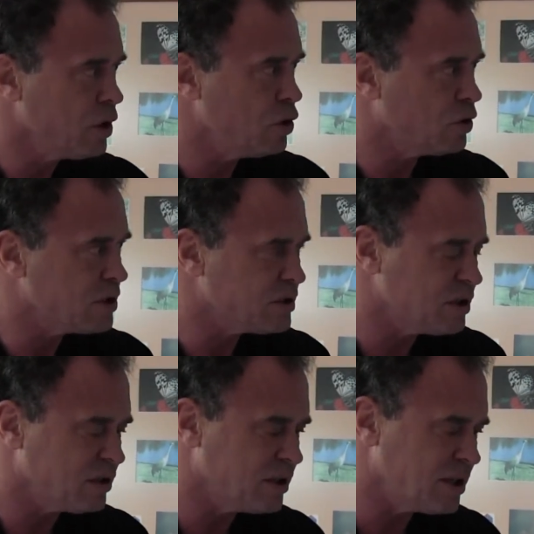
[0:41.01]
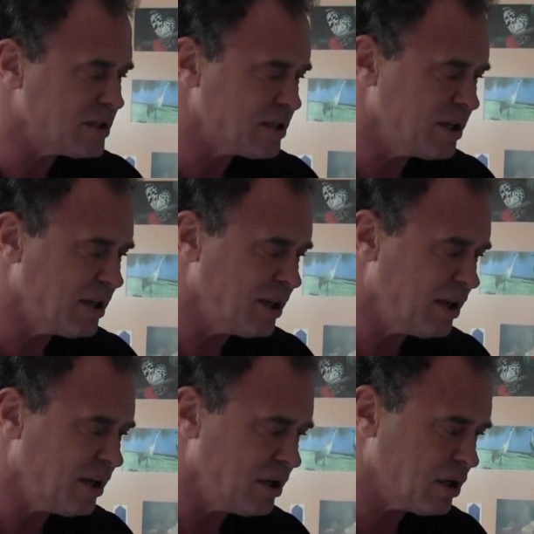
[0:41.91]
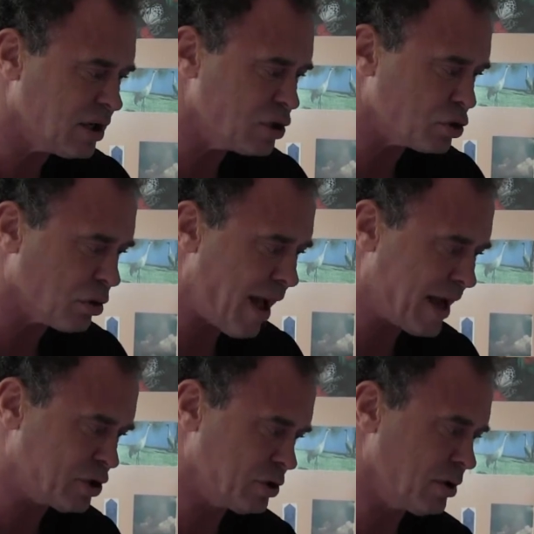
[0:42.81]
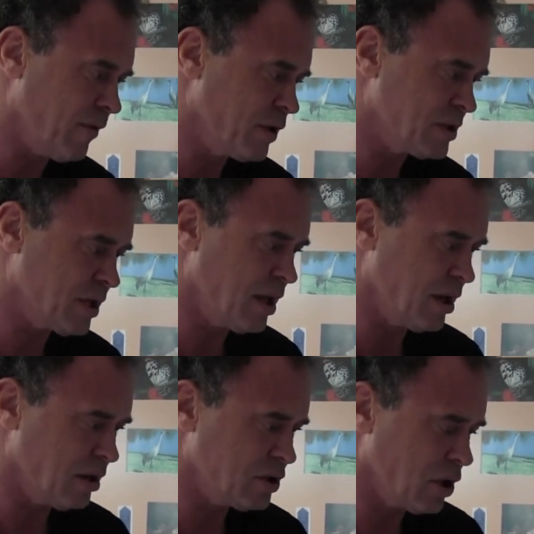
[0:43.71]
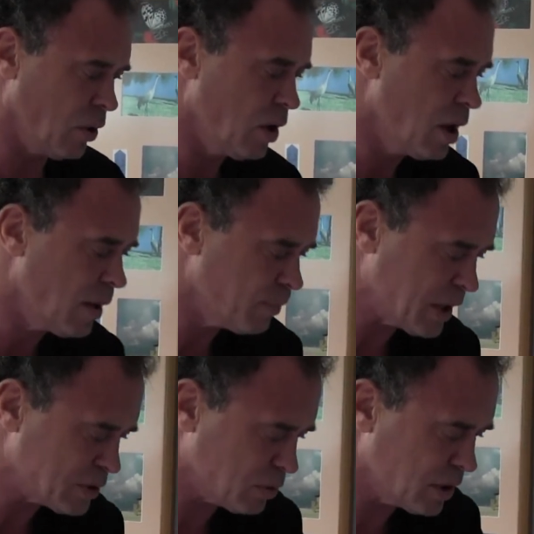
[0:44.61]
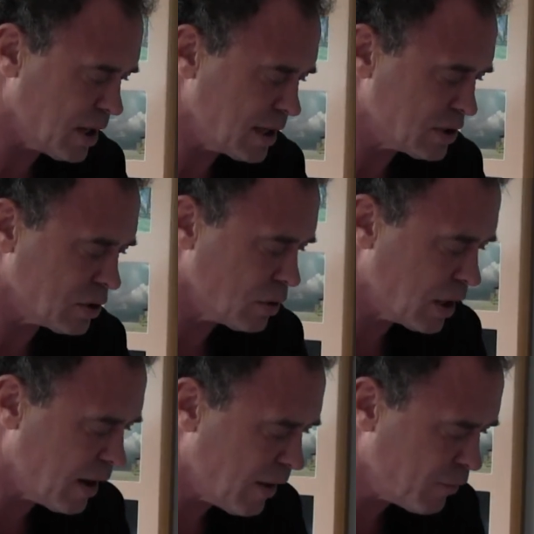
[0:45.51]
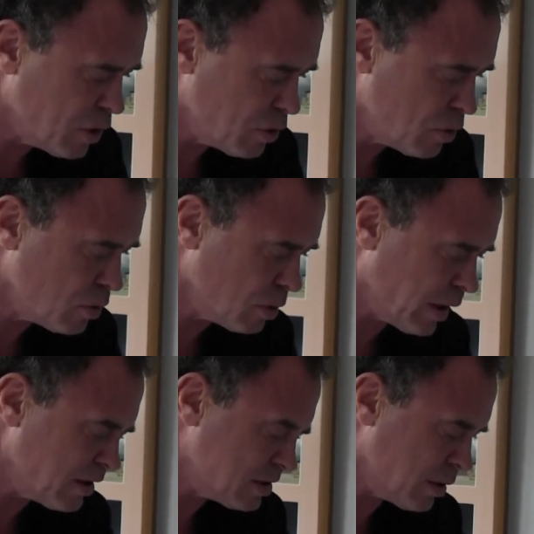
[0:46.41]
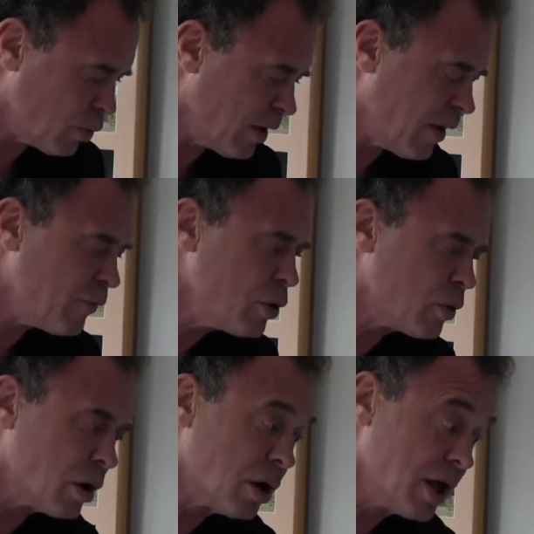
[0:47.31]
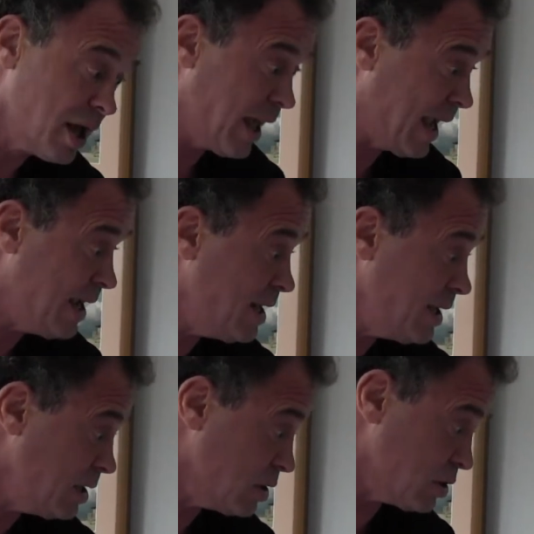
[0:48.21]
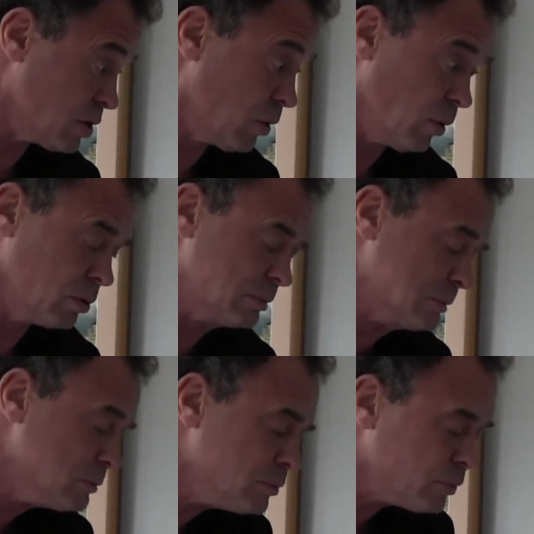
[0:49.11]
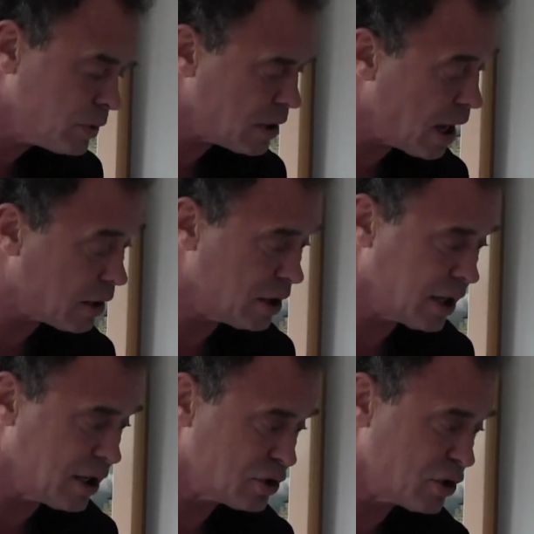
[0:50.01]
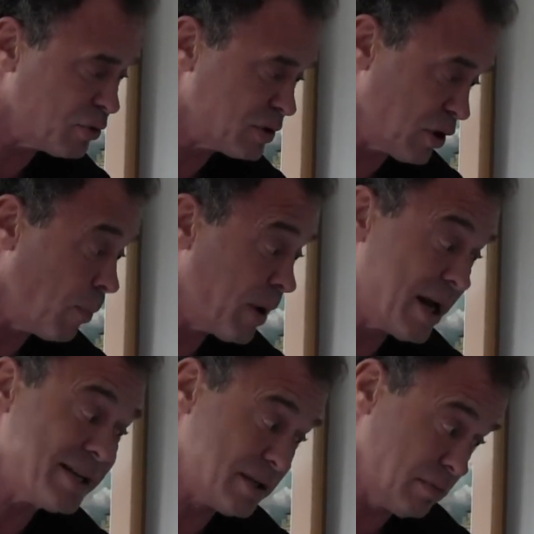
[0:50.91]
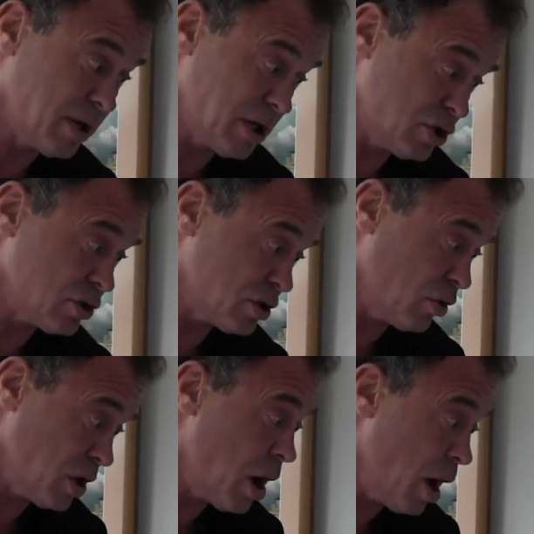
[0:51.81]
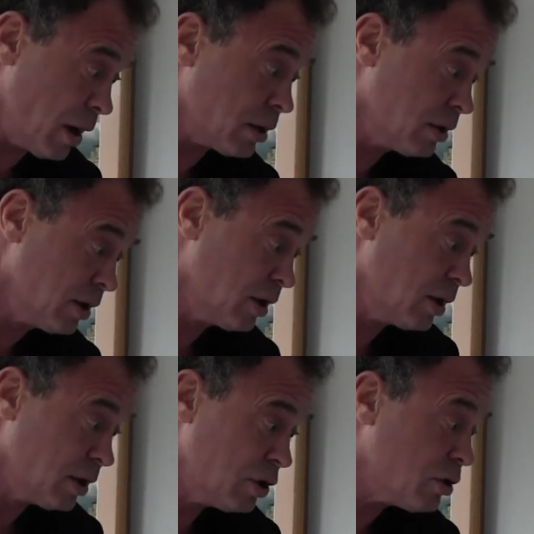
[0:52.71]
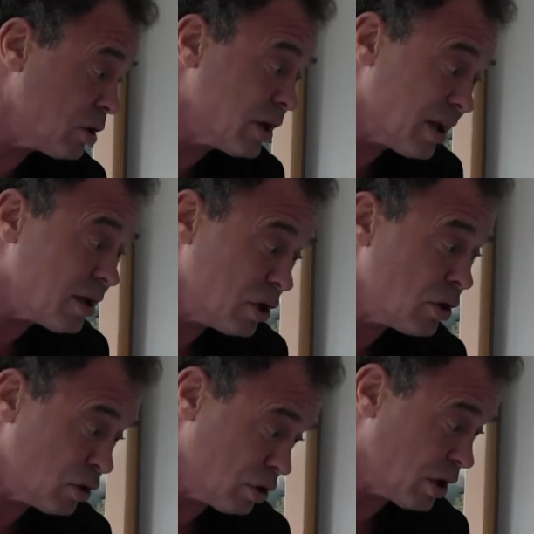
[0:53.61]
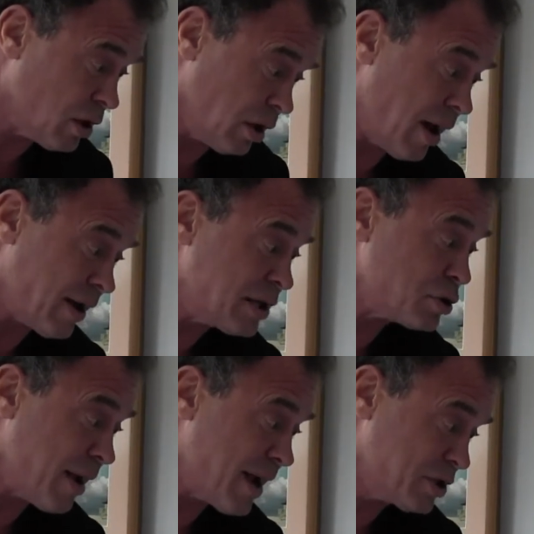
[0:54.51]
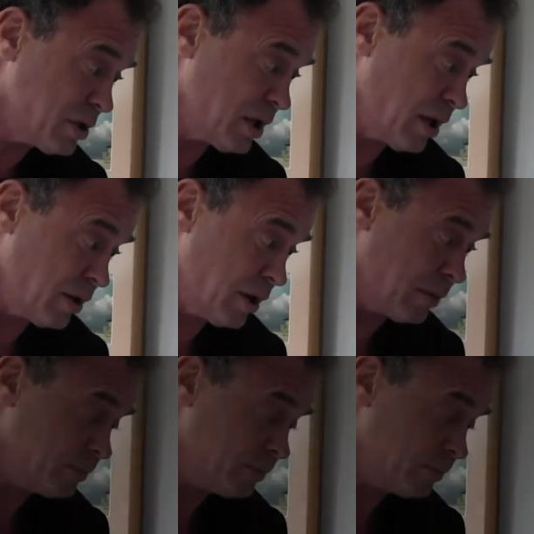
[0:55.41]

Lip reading: you'll continually see contraction of the skin. So that's really nice. You know, if you, like I said, if you were 80 years old, you're not going to get as good a result. But because you're so young, you're going to get, you'll get a lot of contraction down there.